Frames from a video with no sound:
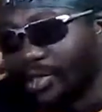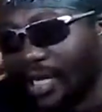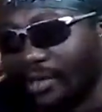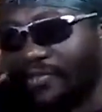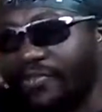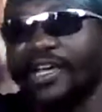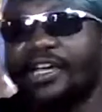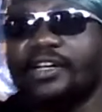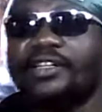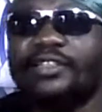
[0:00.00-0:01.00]
look like
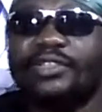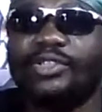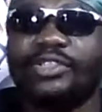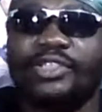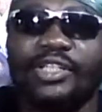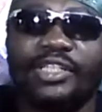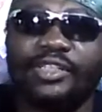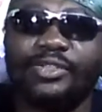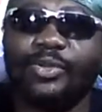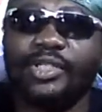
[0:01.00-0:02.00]
fire
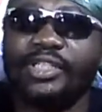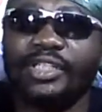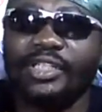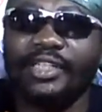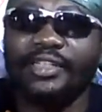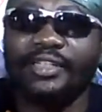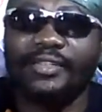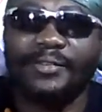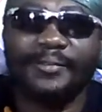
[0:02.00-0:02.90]
singe it, eh?